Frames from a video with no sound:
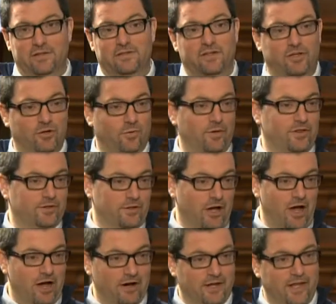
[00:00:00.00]
to do with
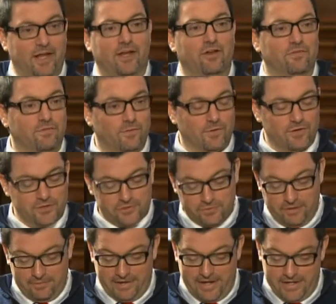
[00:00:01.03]
logging and
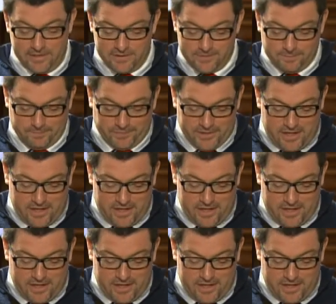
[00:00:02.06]
forestry rights.